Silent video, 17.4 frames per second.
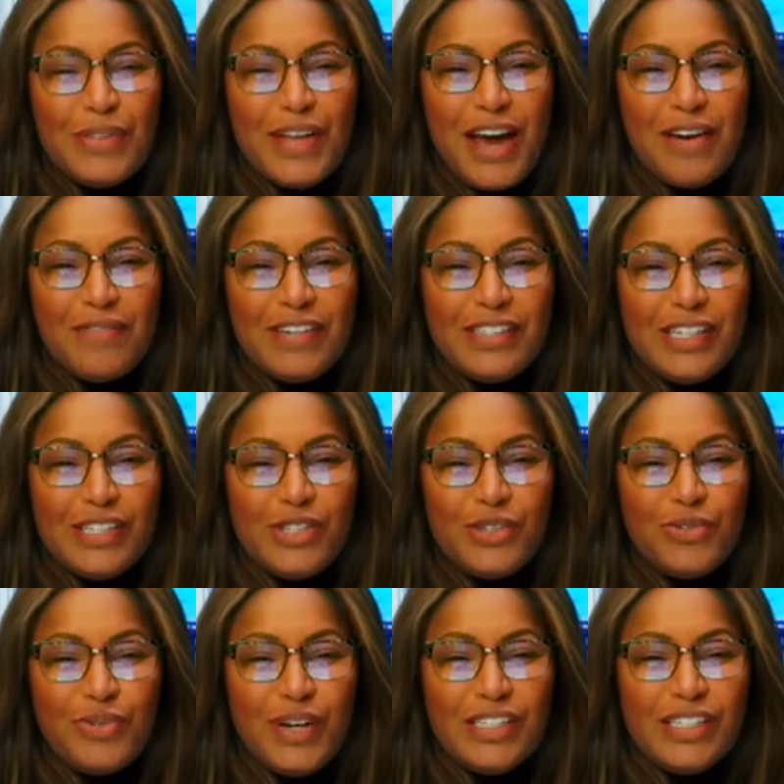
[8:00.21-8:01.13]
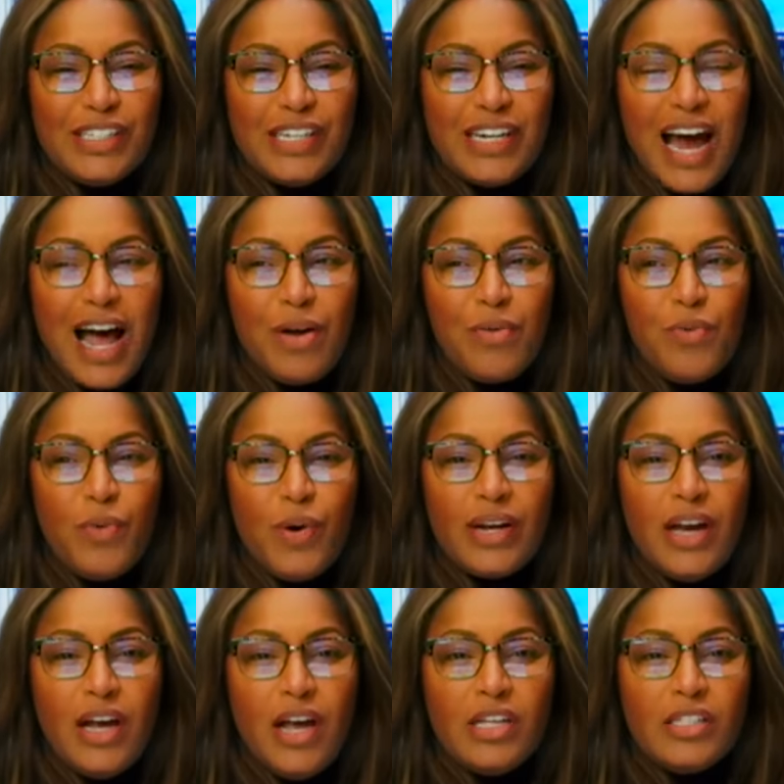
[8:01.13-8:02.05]
every situation. I want
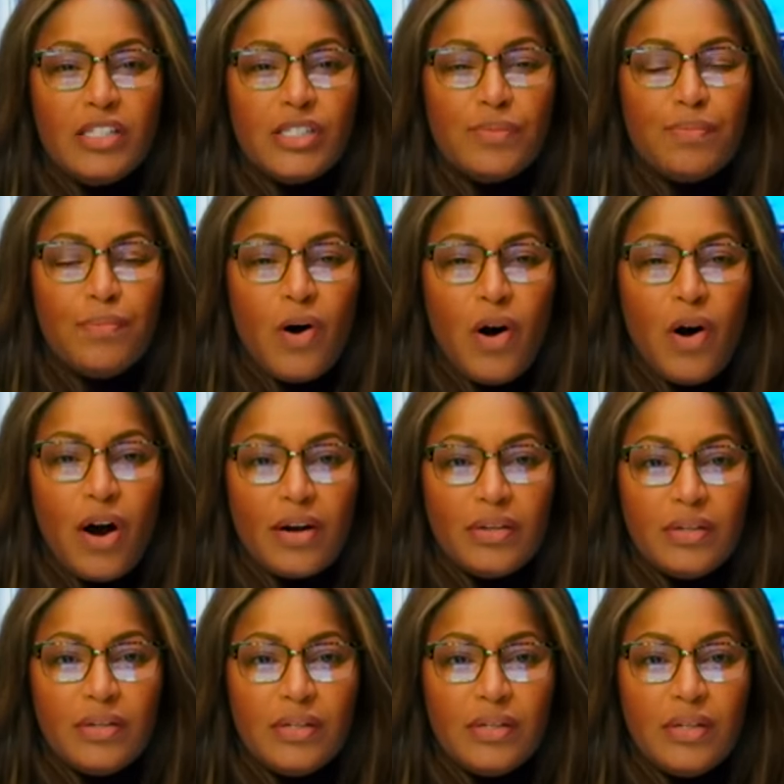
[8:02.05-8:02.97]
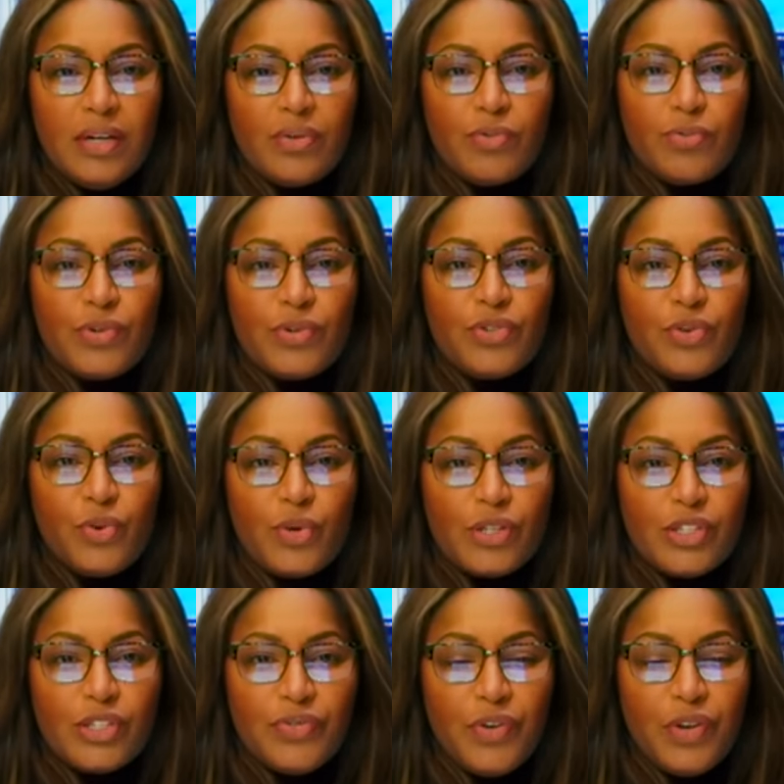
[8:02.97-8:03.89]
smart,
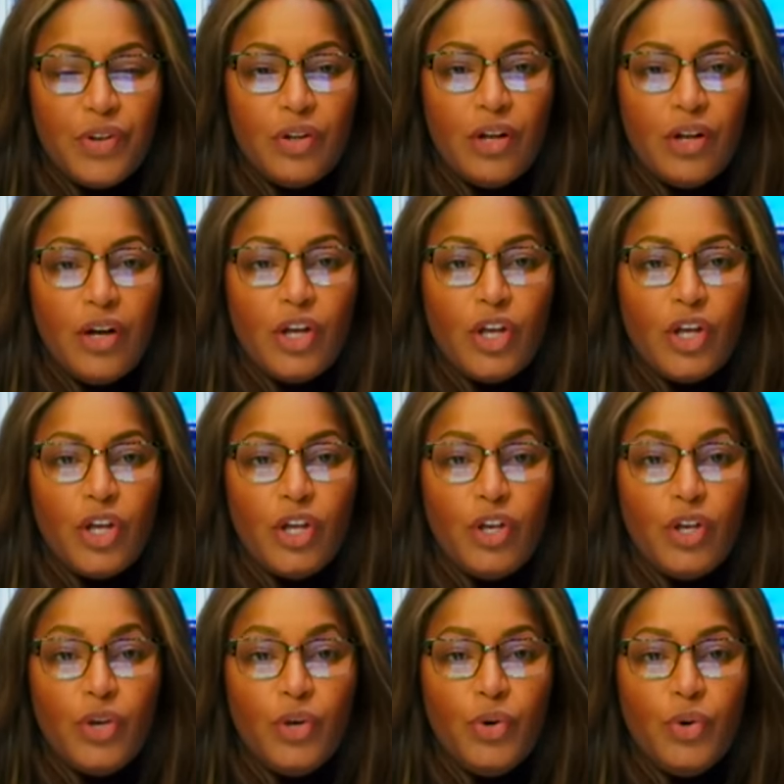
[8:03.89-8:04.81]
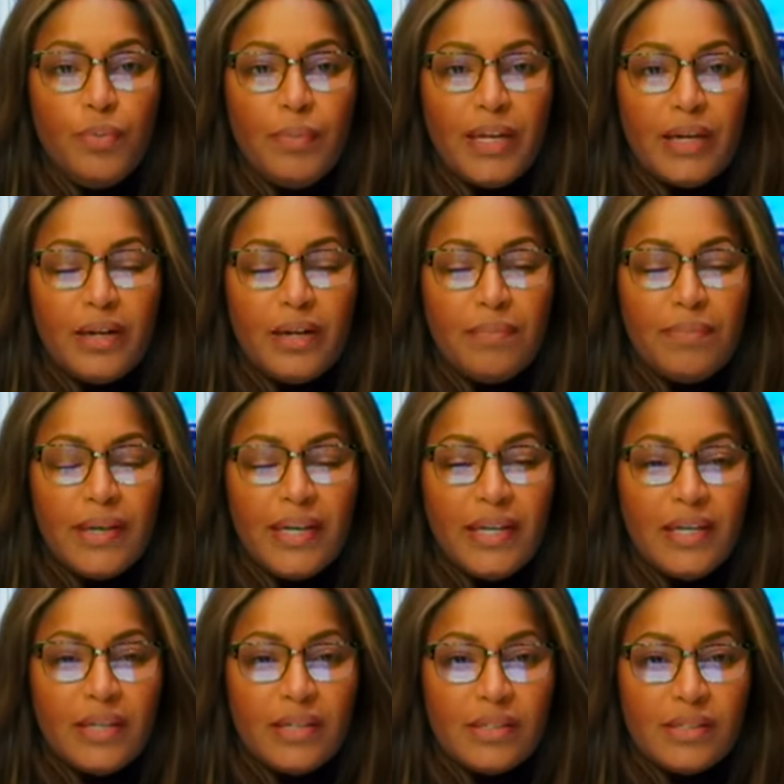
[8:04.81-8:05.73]
resourceful human
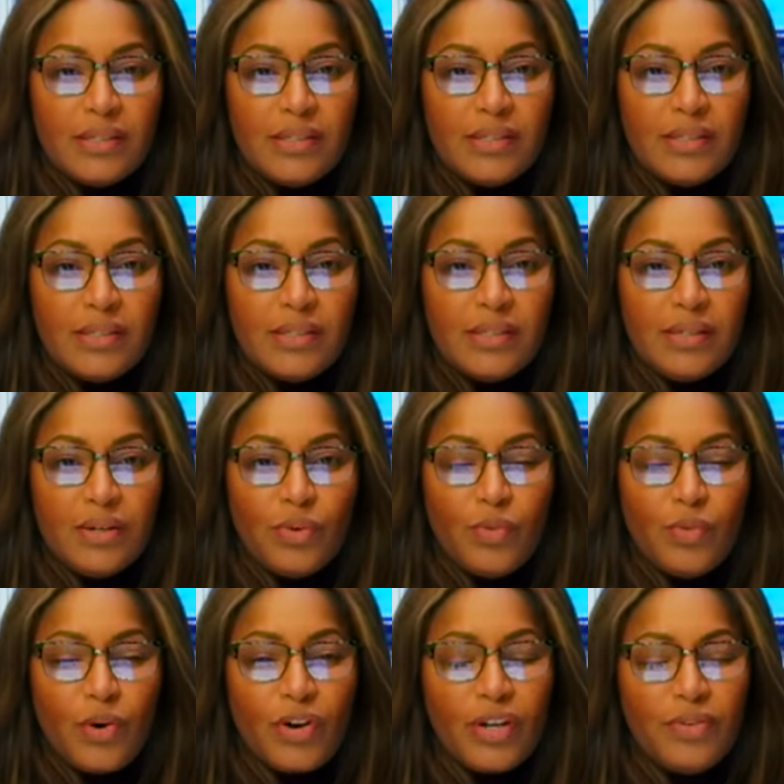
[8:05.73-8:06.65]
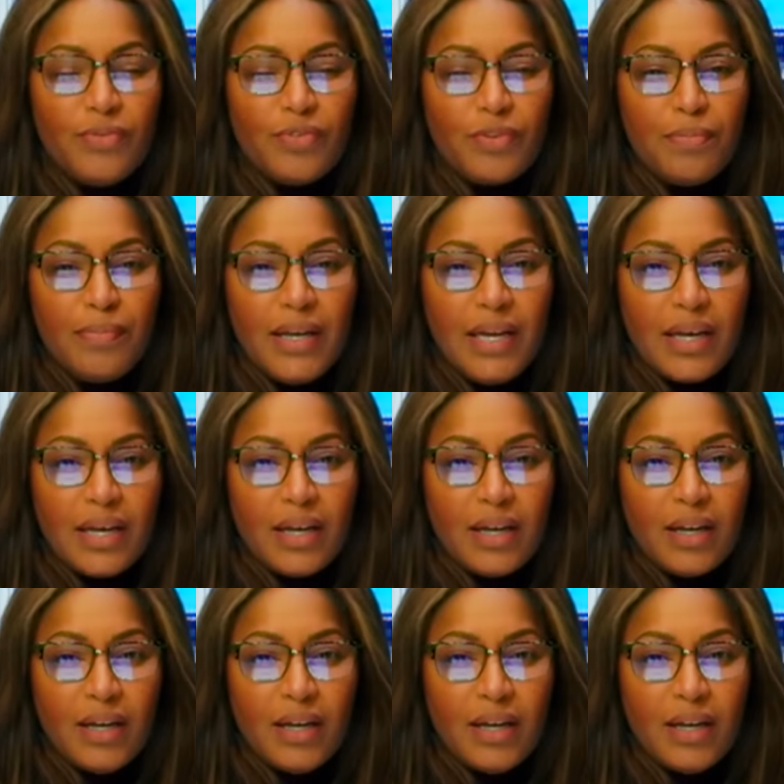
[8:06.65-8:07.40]
beings working for me.